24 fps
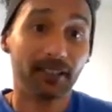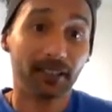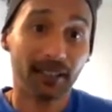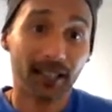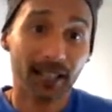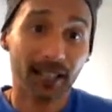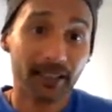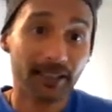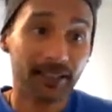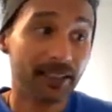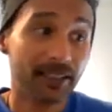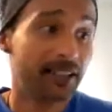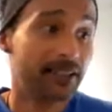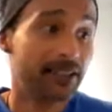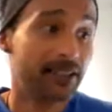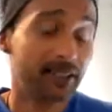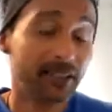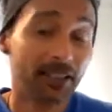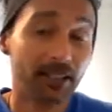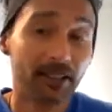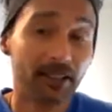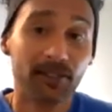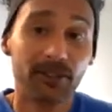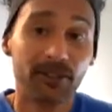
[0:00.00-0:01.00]
A lot of
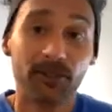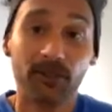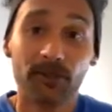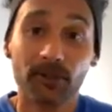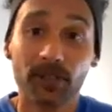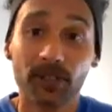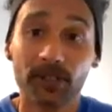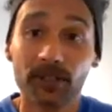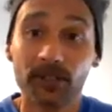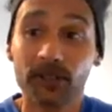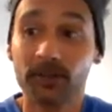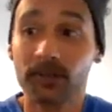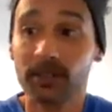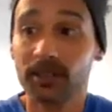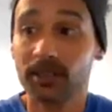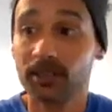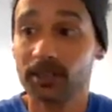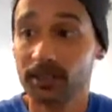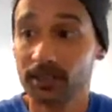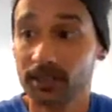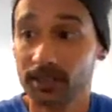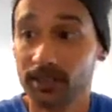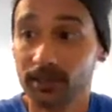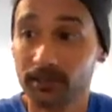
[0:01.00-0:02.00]
Sagittarians are runners
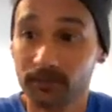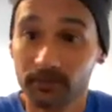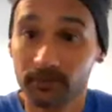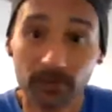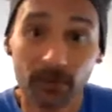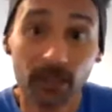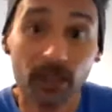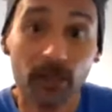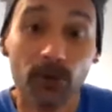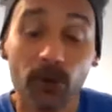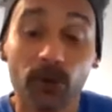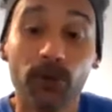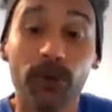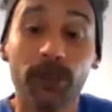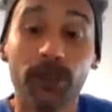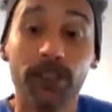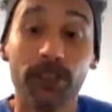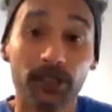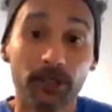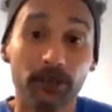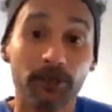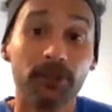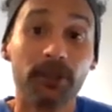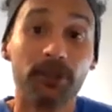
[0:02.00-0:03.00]
because they rule the
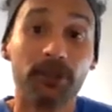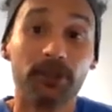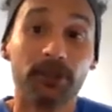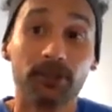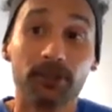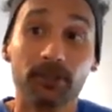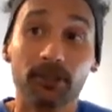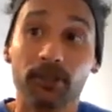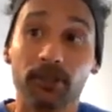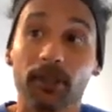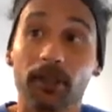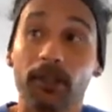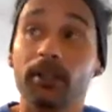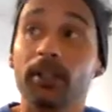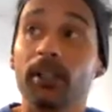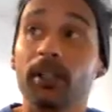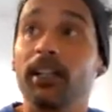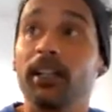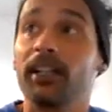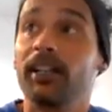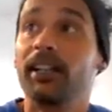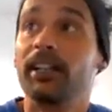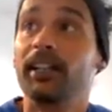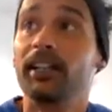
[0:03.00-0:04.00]
hips, you know.
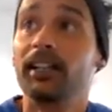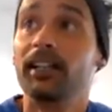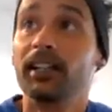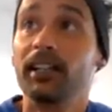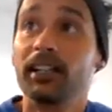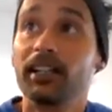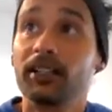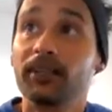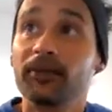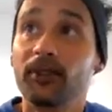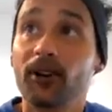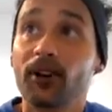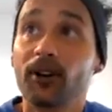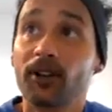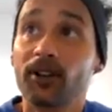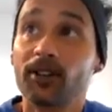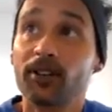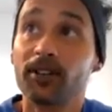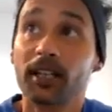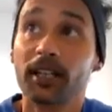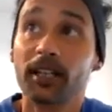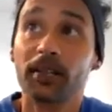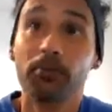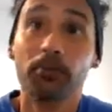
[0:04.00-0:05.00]
As far
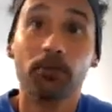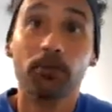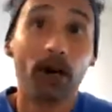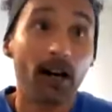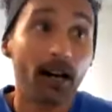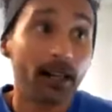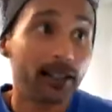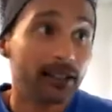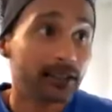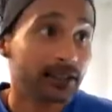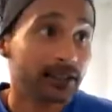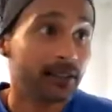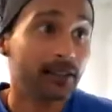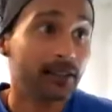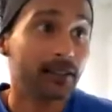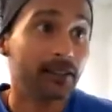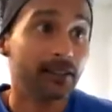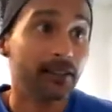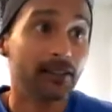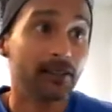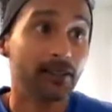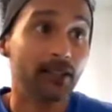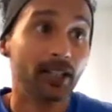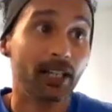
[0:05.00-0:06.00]
as like
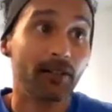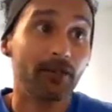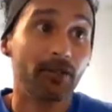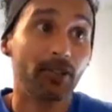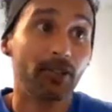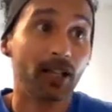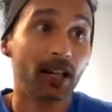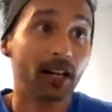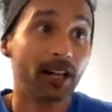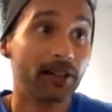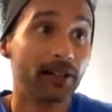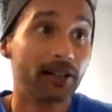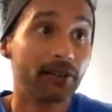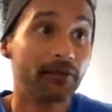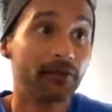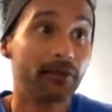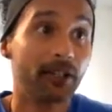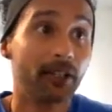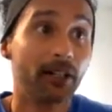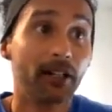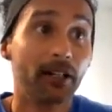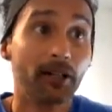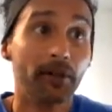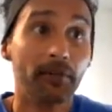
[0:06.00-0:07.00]
boxing, you have a lot of
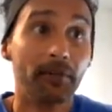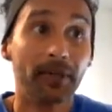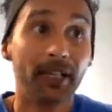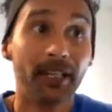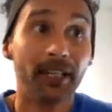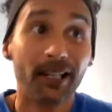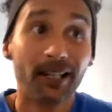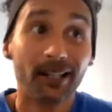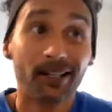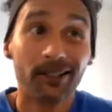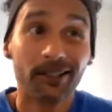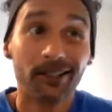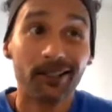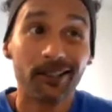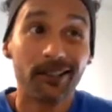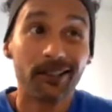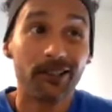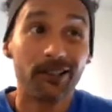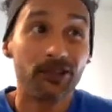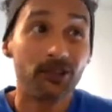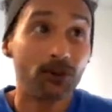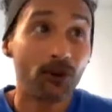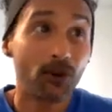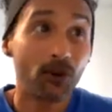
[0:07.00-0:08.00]

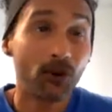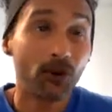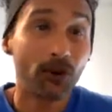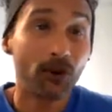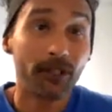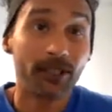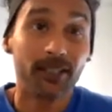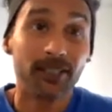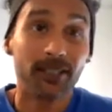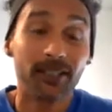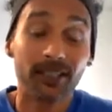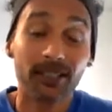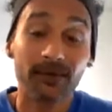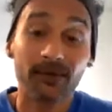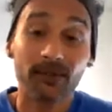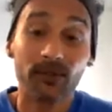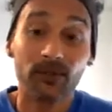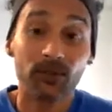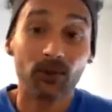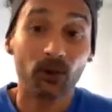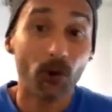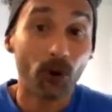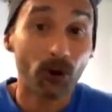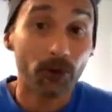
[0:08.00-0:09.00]
Aries, Taurus, and
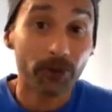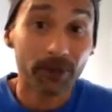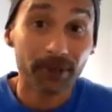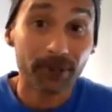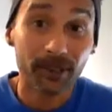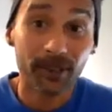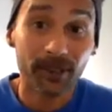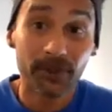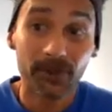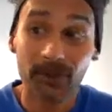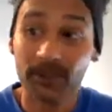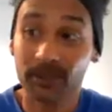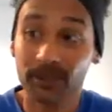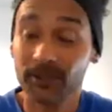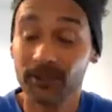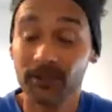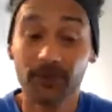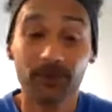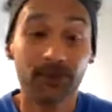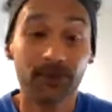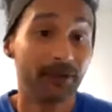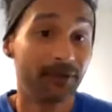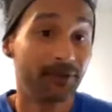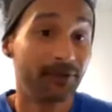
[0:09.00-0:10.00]
even Scorpions because
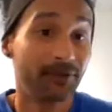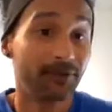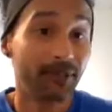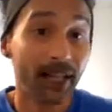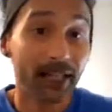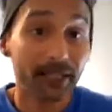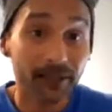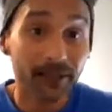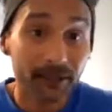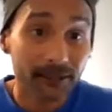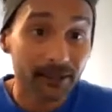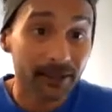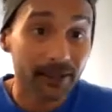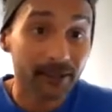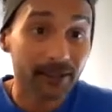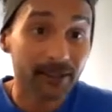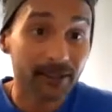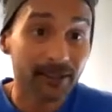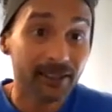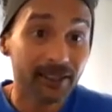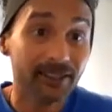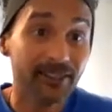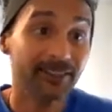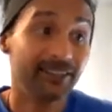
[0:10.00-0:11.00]
those are the fighters.
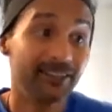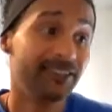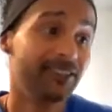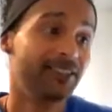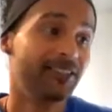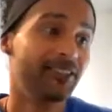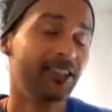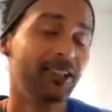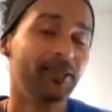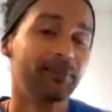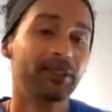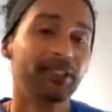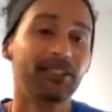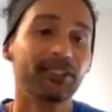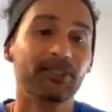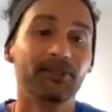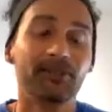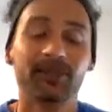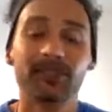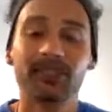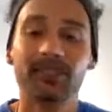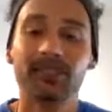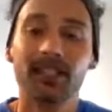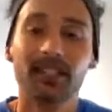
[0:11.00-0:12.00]
You know what I mean?
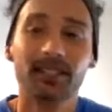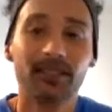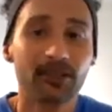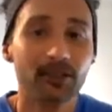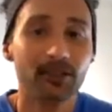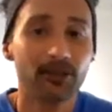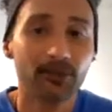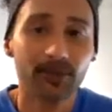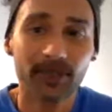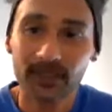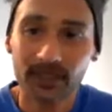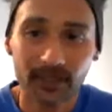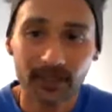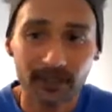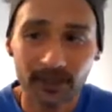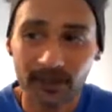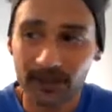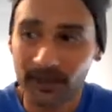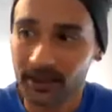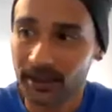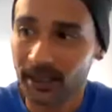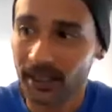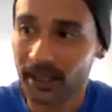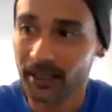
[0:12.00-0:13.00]
So it's not a
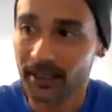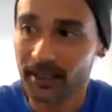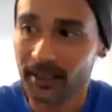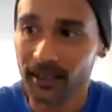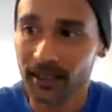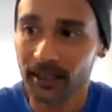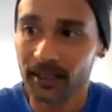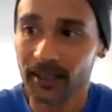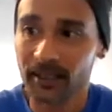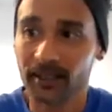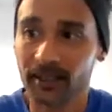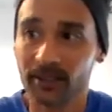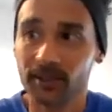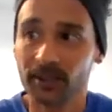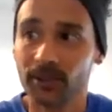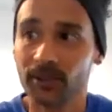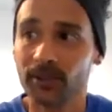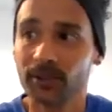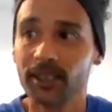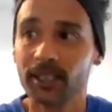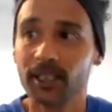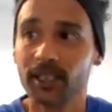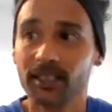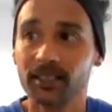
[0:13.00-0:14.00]
coincidence, you guys, that the
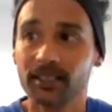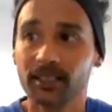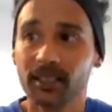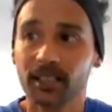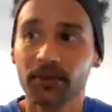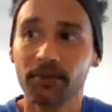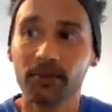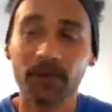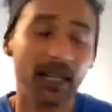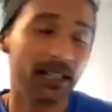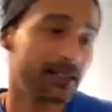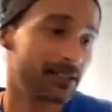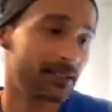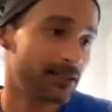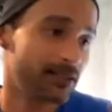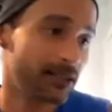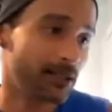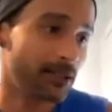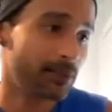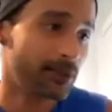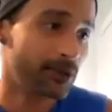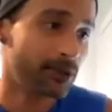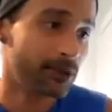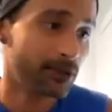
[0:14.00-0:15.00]
zodiac sign matches
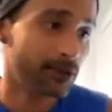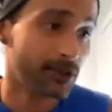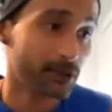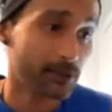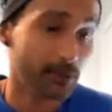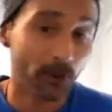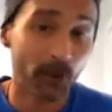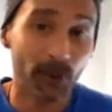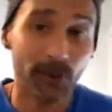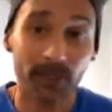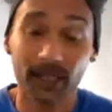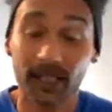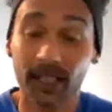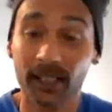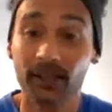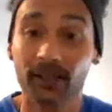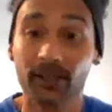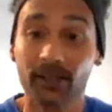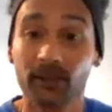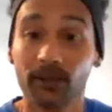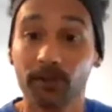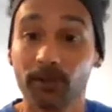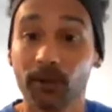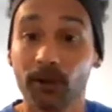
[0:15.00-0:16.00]
up with the sport
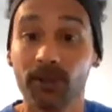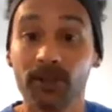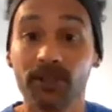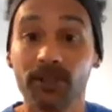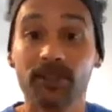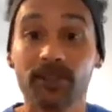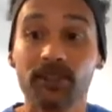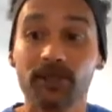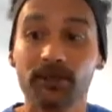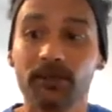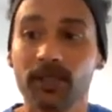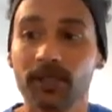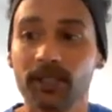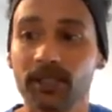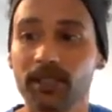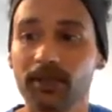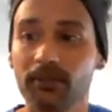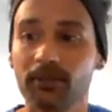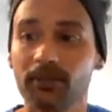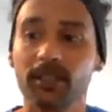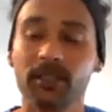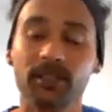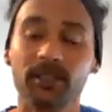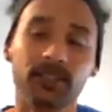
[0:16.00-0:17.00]
that they're
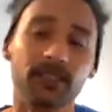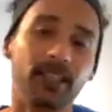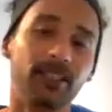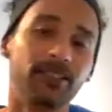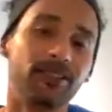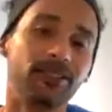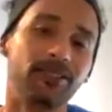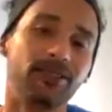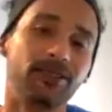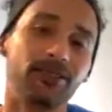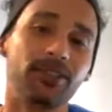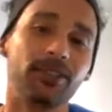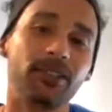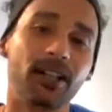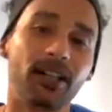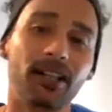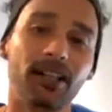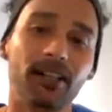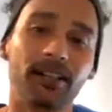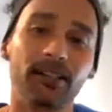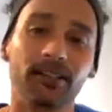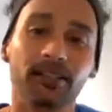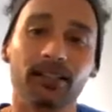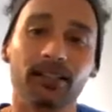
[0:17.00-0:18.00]
participating in because that's their sign.